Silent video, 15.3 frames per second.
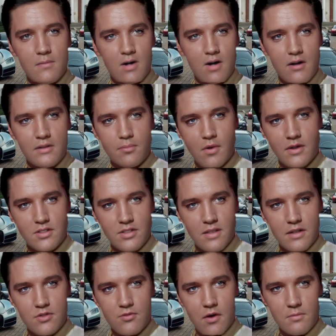on
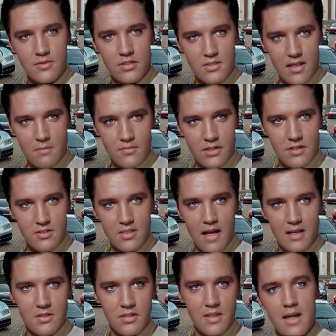President Trump's attempted
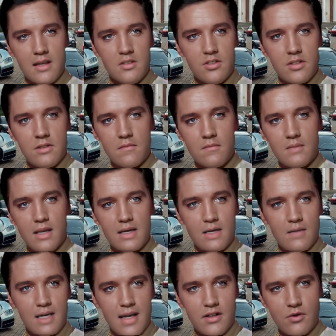assassination.
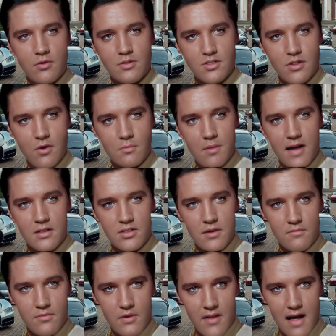He used Joe
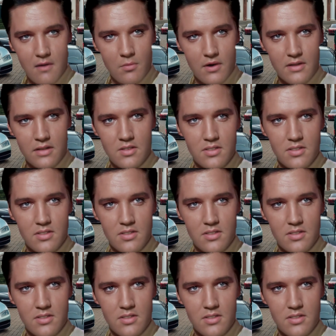Pesci for that one,